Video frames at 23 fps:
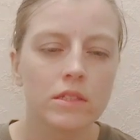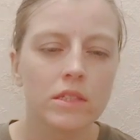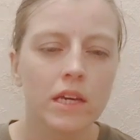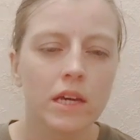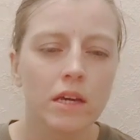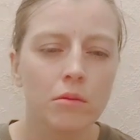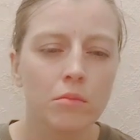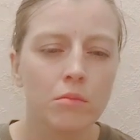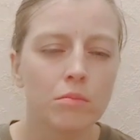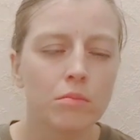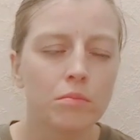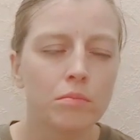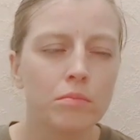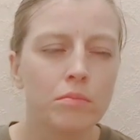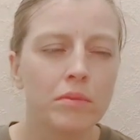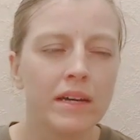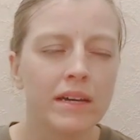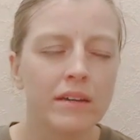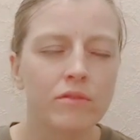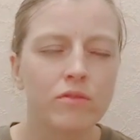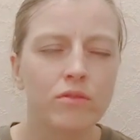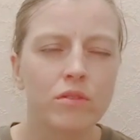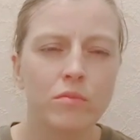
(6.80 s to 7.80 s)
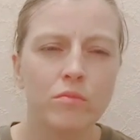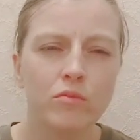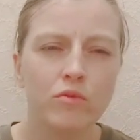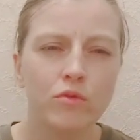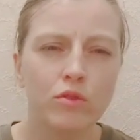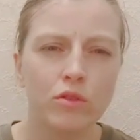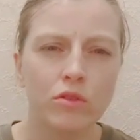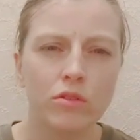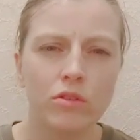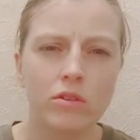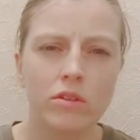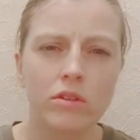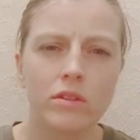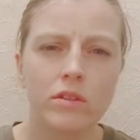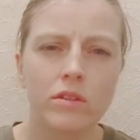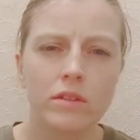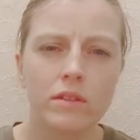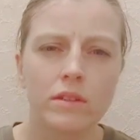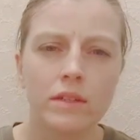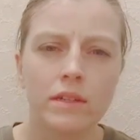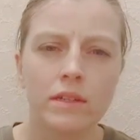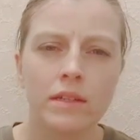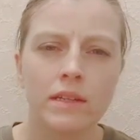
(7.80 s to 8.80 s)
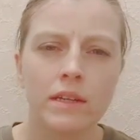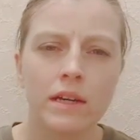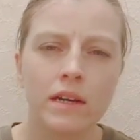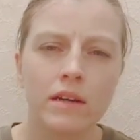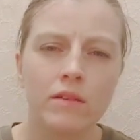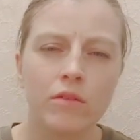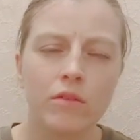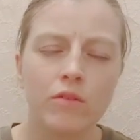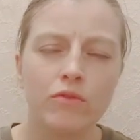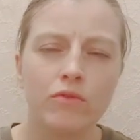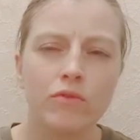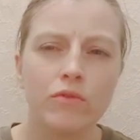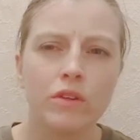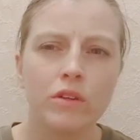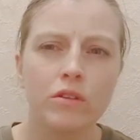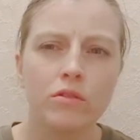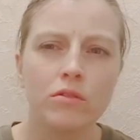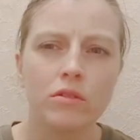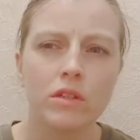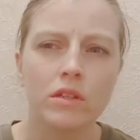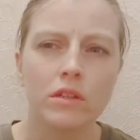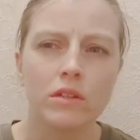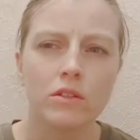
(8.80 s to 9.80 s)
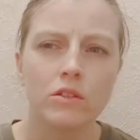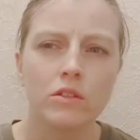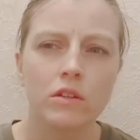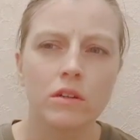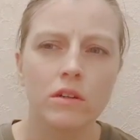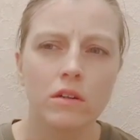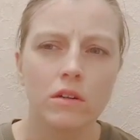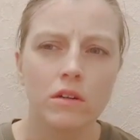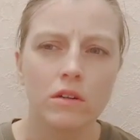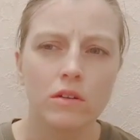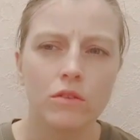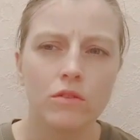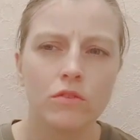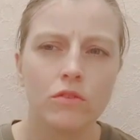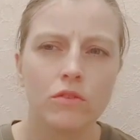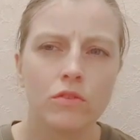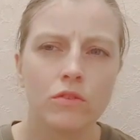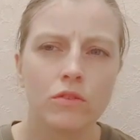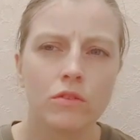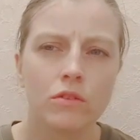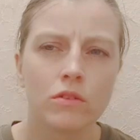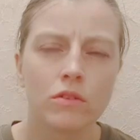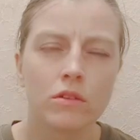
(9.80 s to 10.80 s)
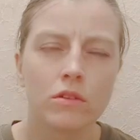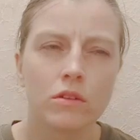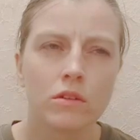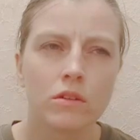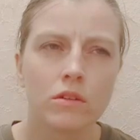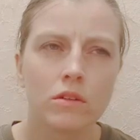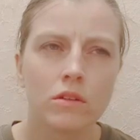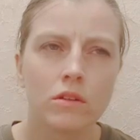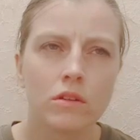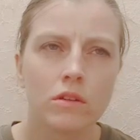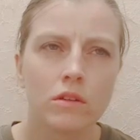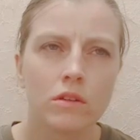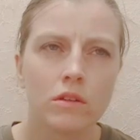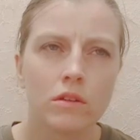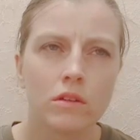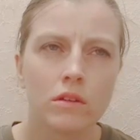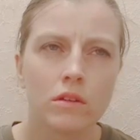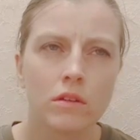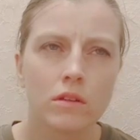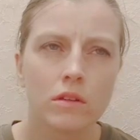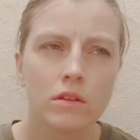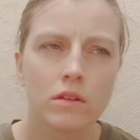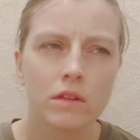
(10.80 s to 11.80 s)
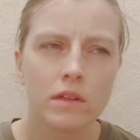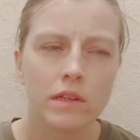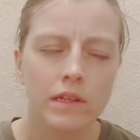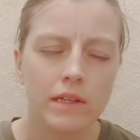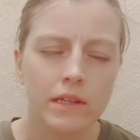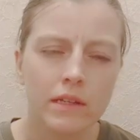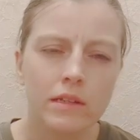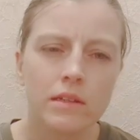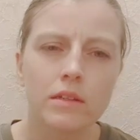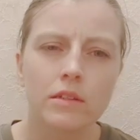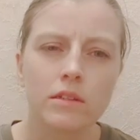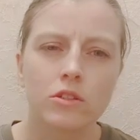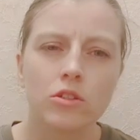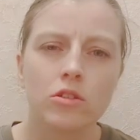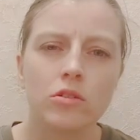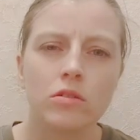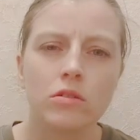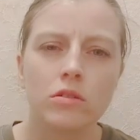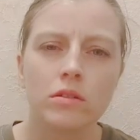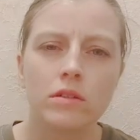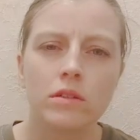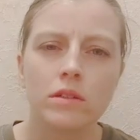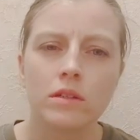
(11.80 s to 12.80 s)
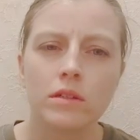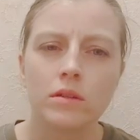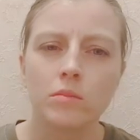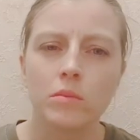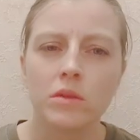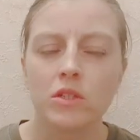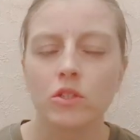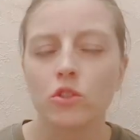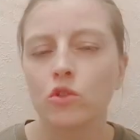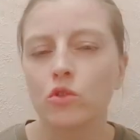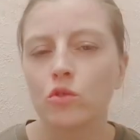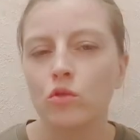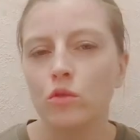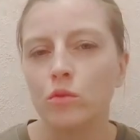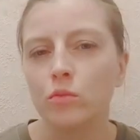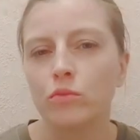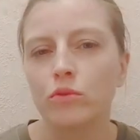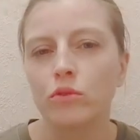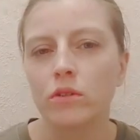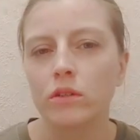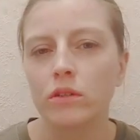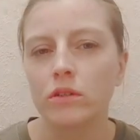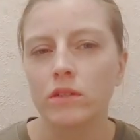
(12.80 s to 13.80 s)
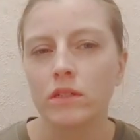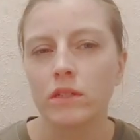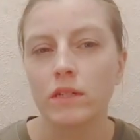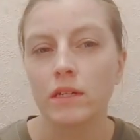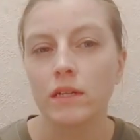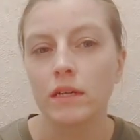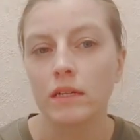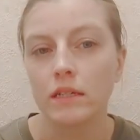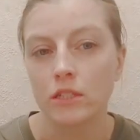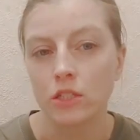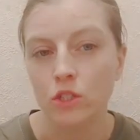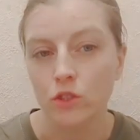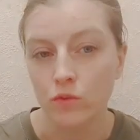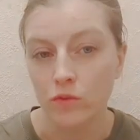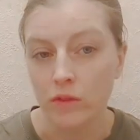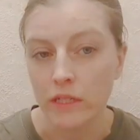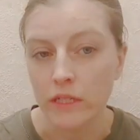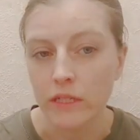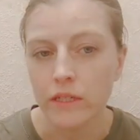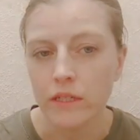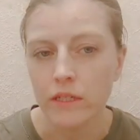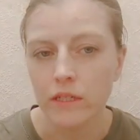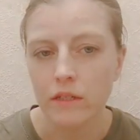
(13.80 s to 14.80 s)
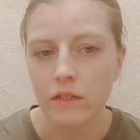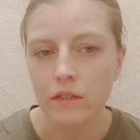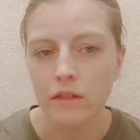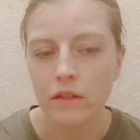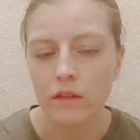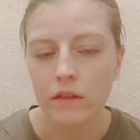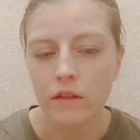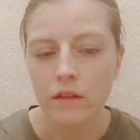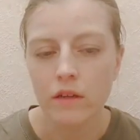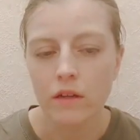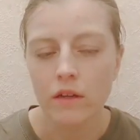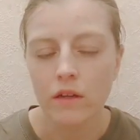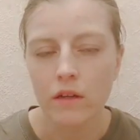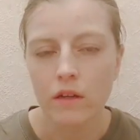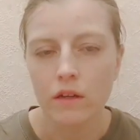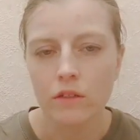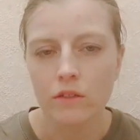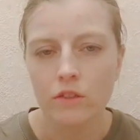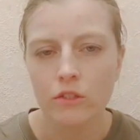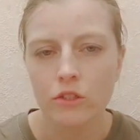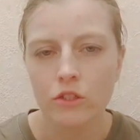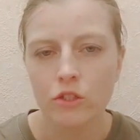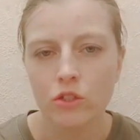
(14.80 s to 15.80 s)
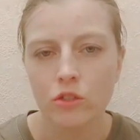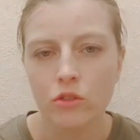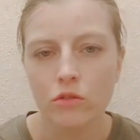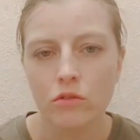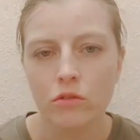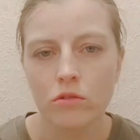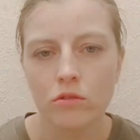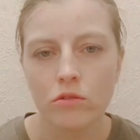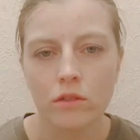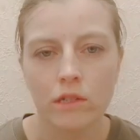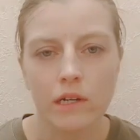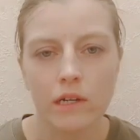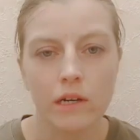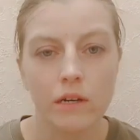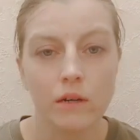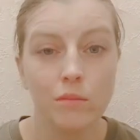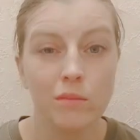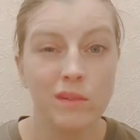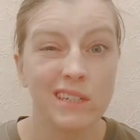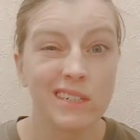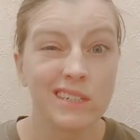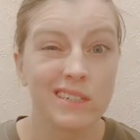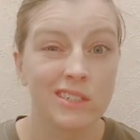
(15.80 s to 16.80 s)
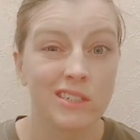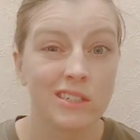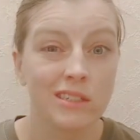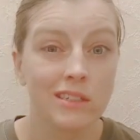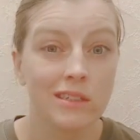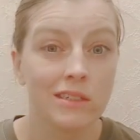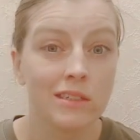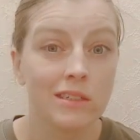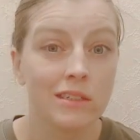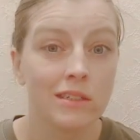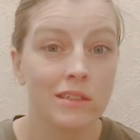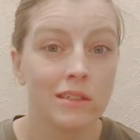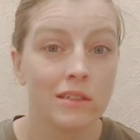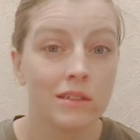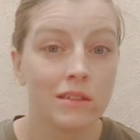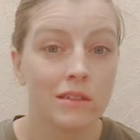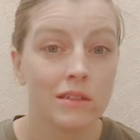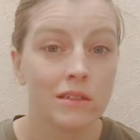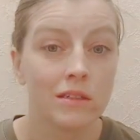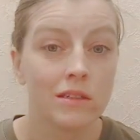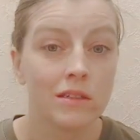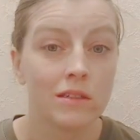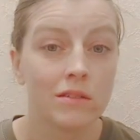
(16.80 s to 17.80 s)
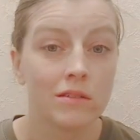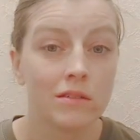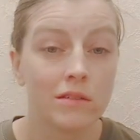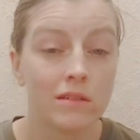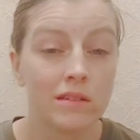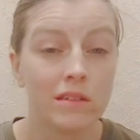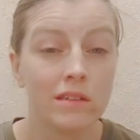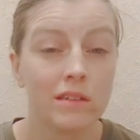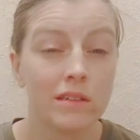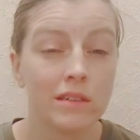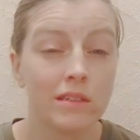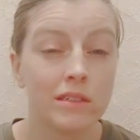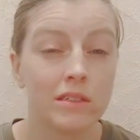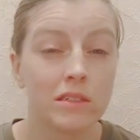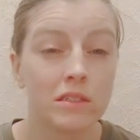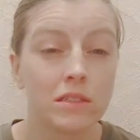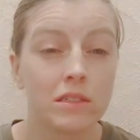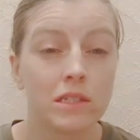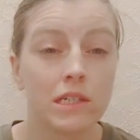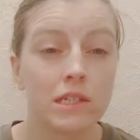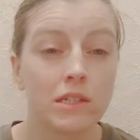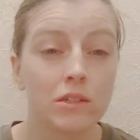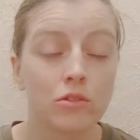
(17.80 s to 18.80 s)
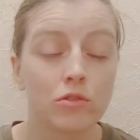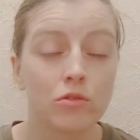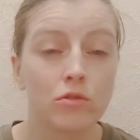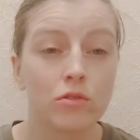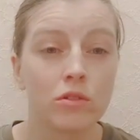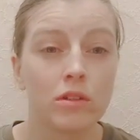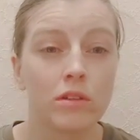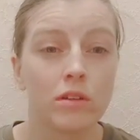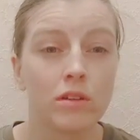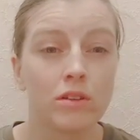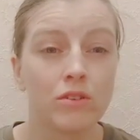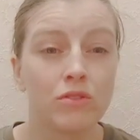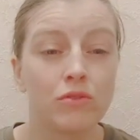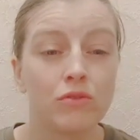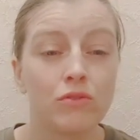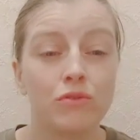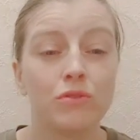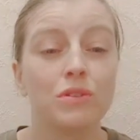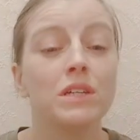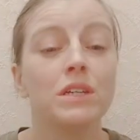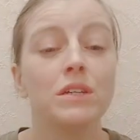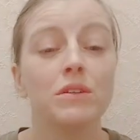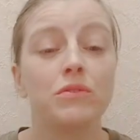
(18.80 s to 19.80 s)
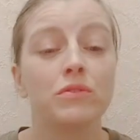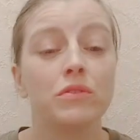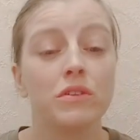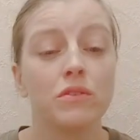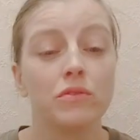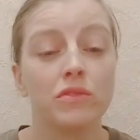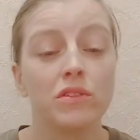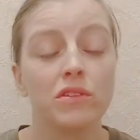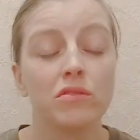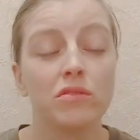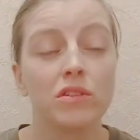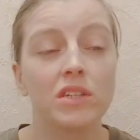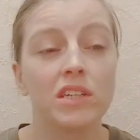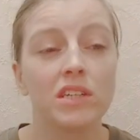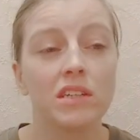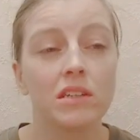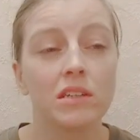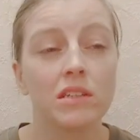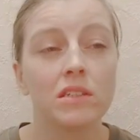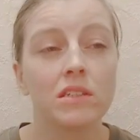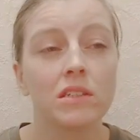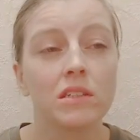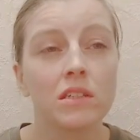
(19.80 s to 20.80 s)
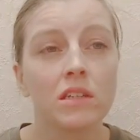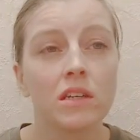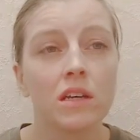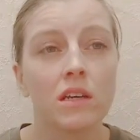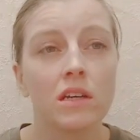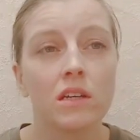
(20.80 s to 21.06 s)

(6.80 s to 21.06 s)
came back from work and I have a few days off, and I turned in my school project last week. So now I'm actually really genuinely free for a few days.